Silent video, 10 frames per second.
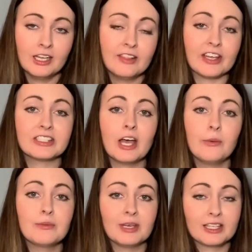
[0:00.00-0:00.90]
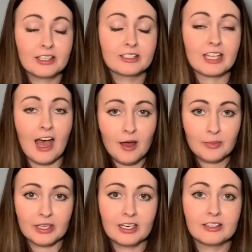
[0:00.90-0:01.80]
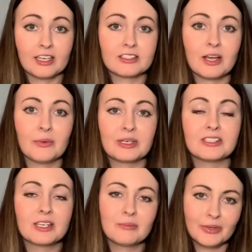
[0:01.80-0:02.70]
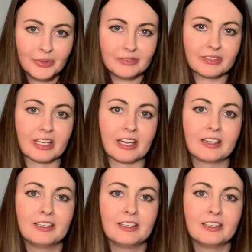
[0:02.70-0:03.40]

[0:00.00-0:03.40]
That's how we make things happen, and that's how we sing beautifully.